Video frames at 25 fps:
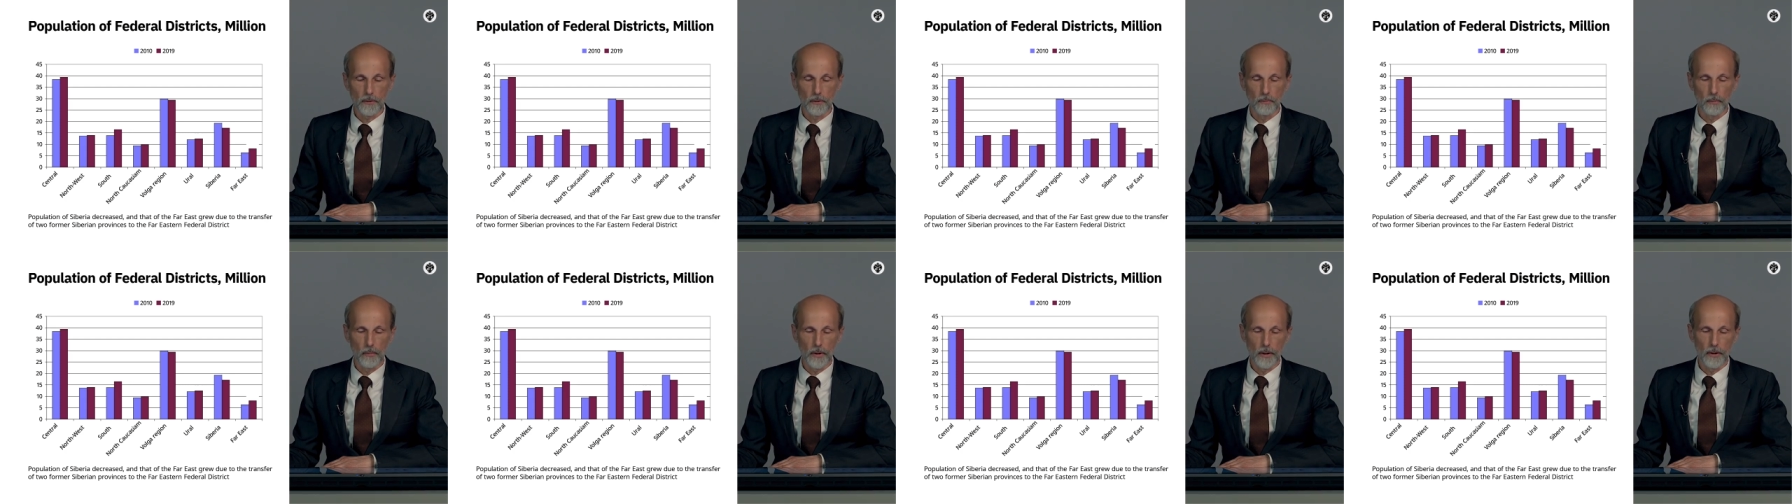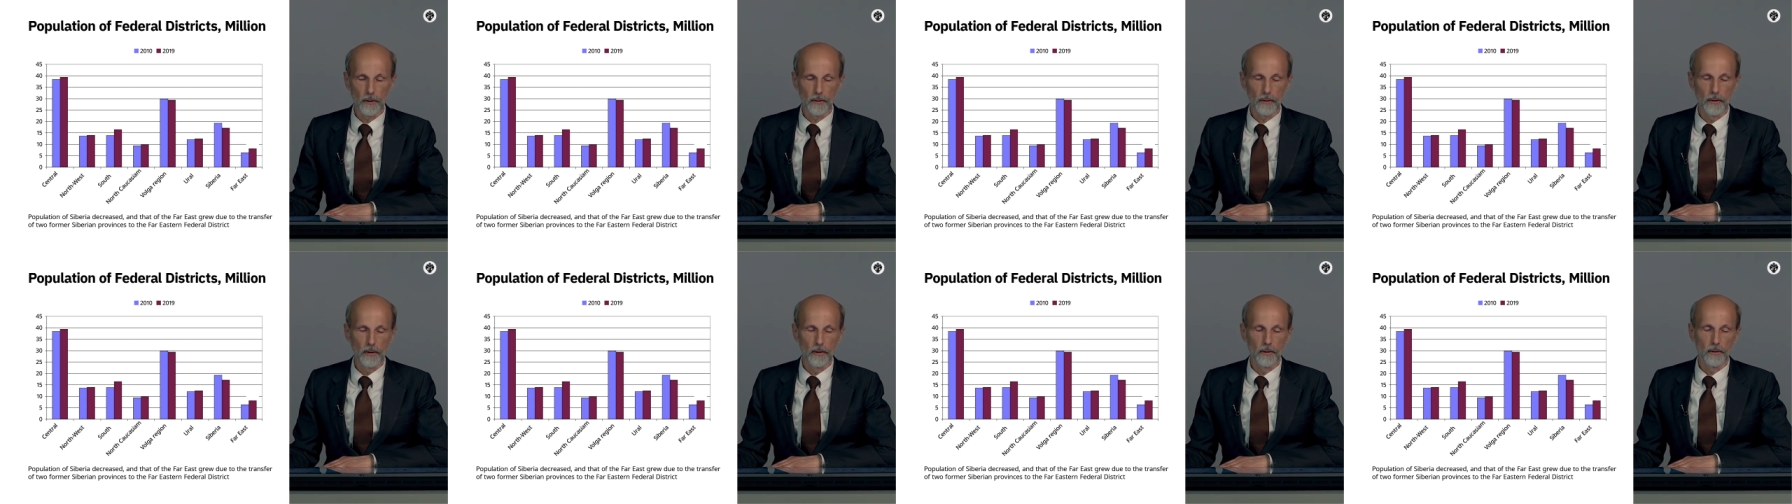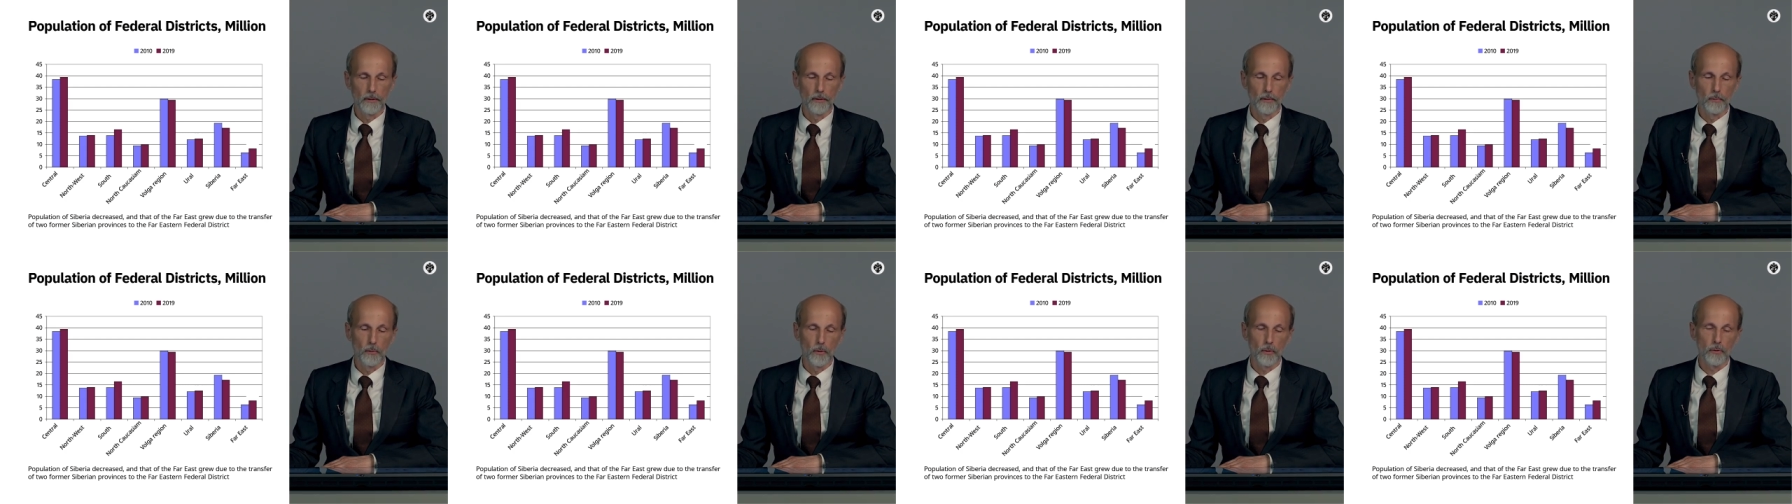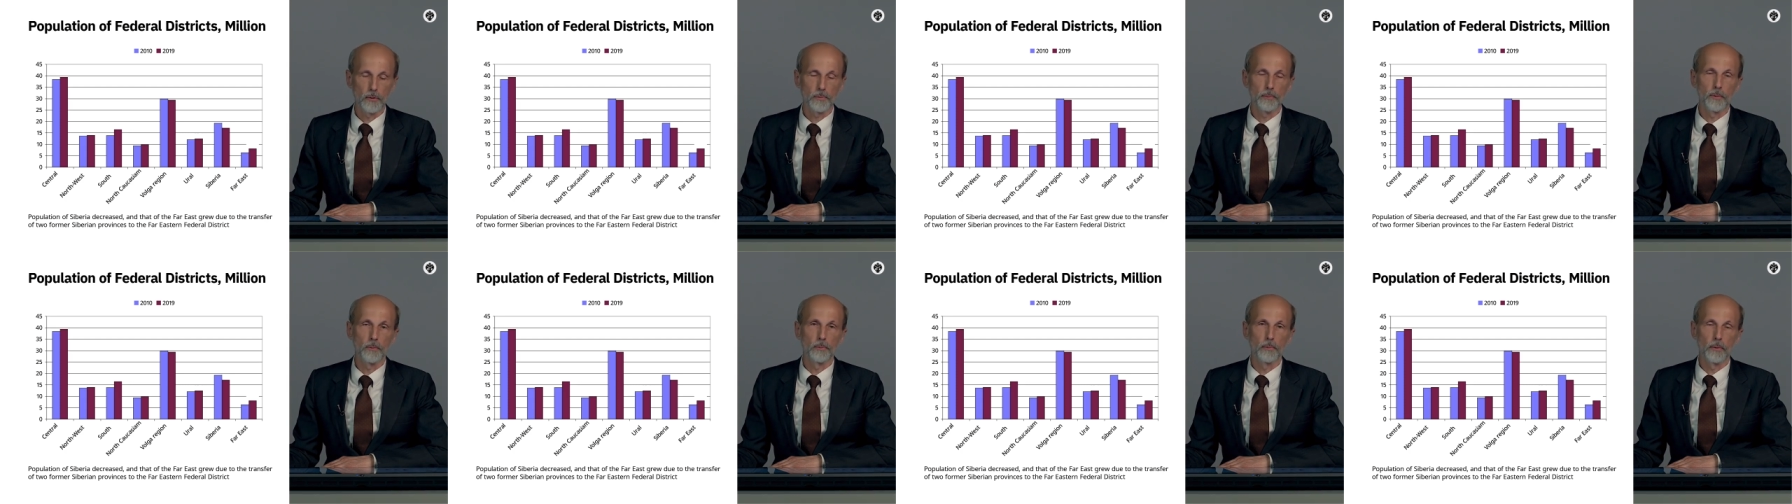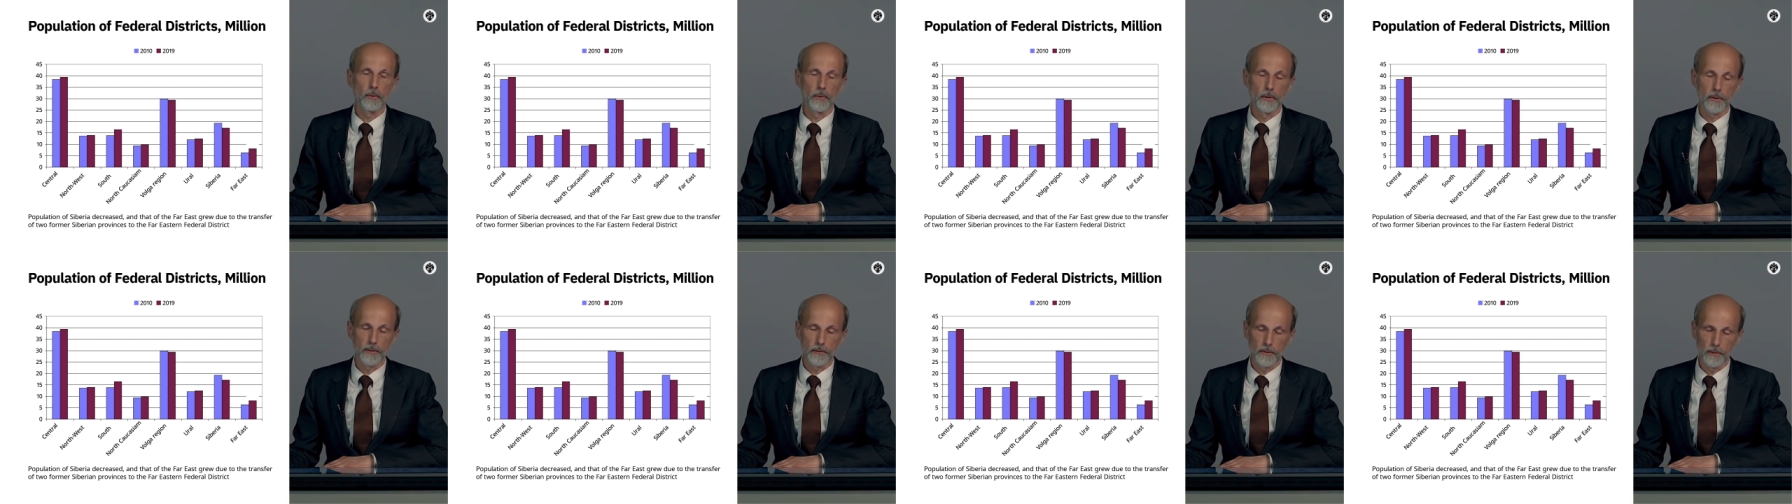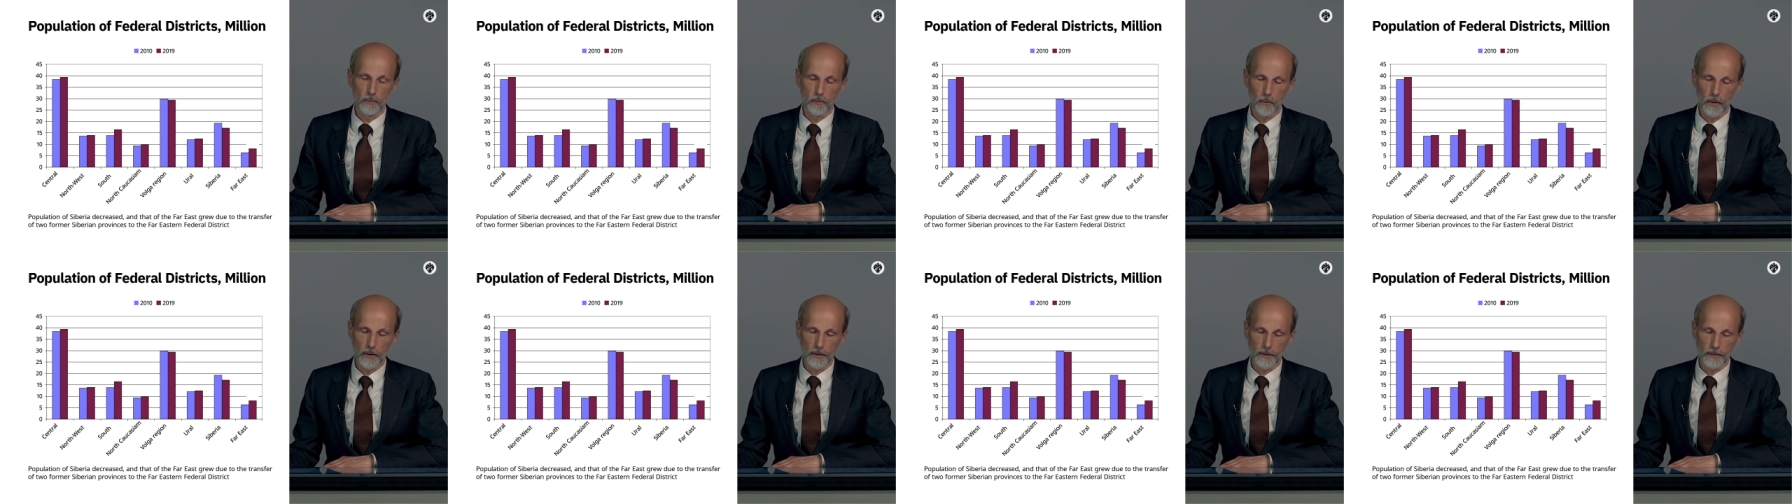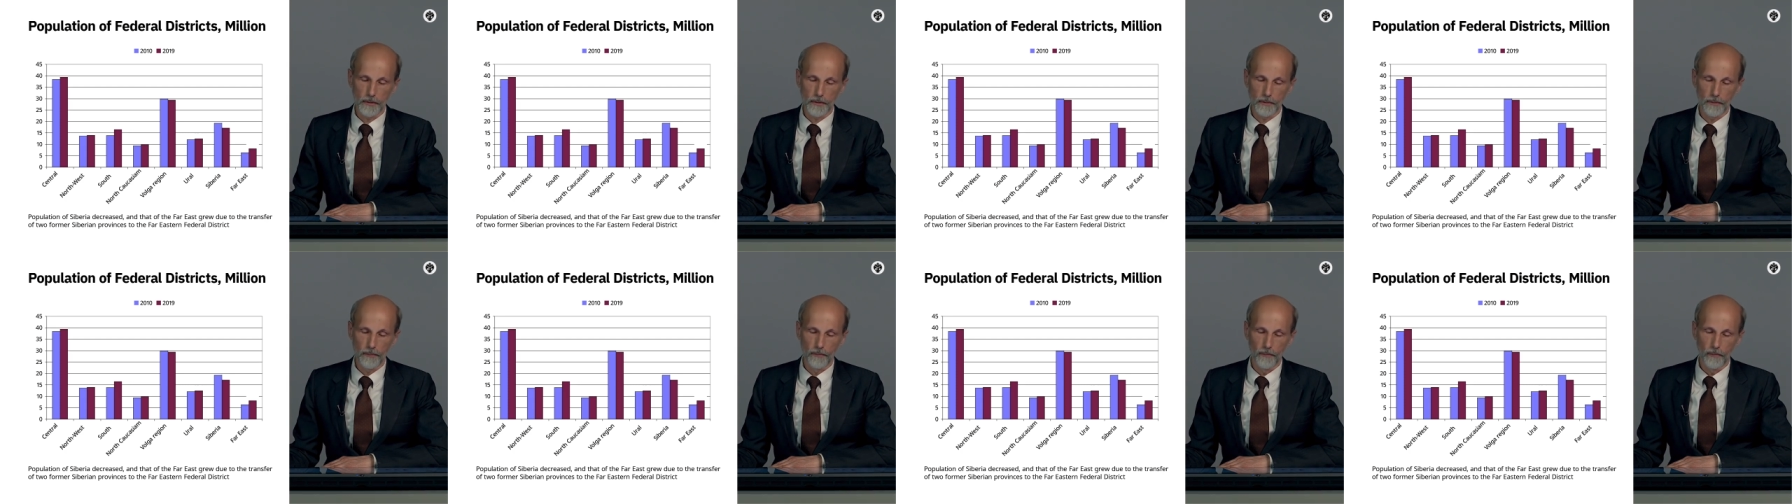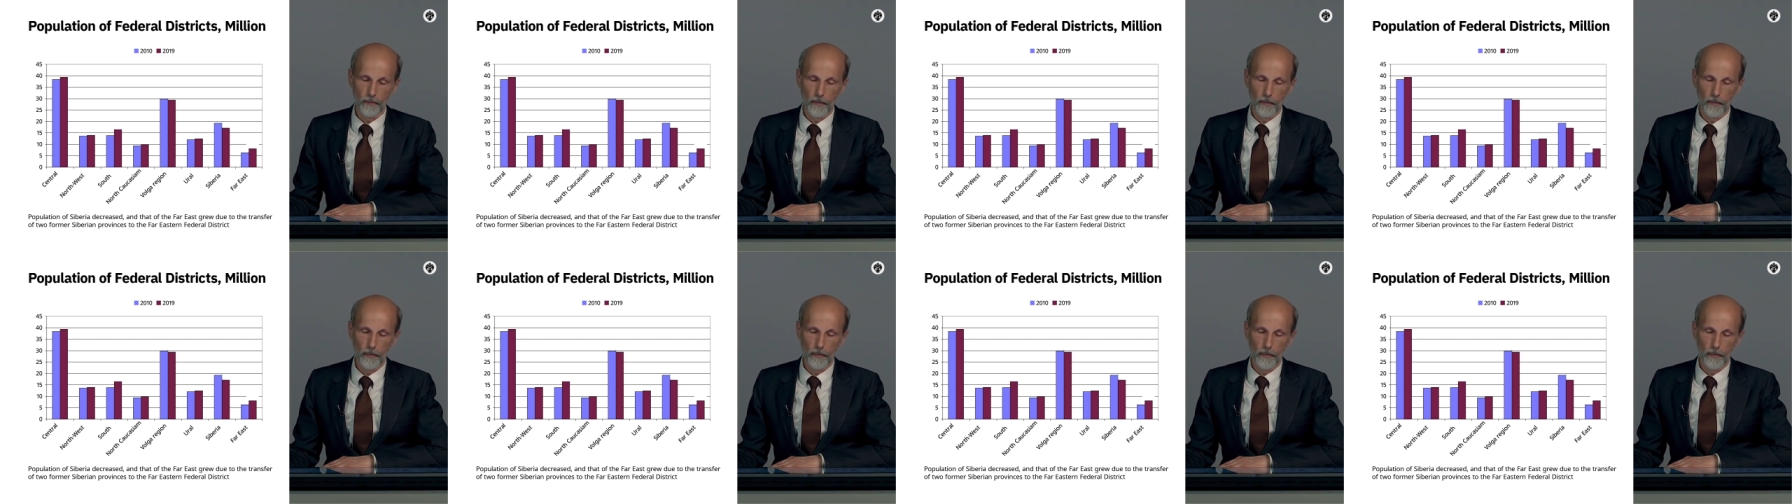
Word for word: remain the most populated ones,